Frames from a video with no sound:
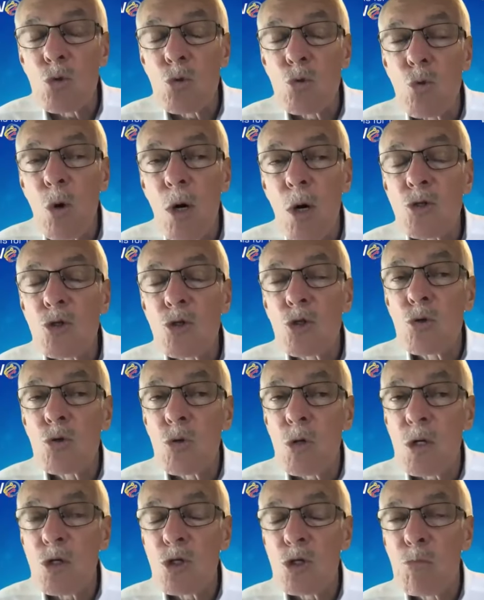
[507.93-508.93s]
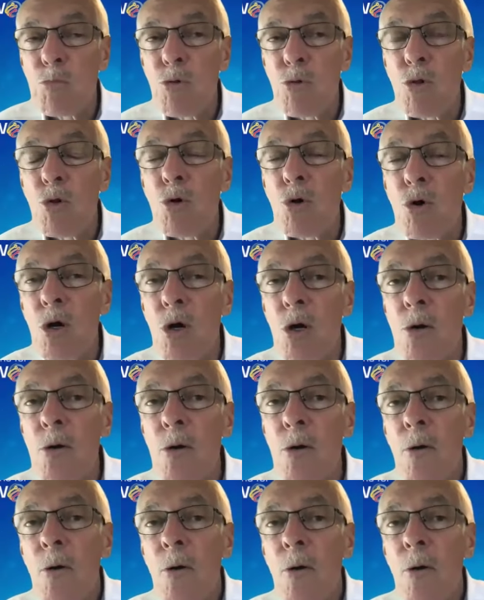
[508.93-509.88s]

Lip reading: was to explore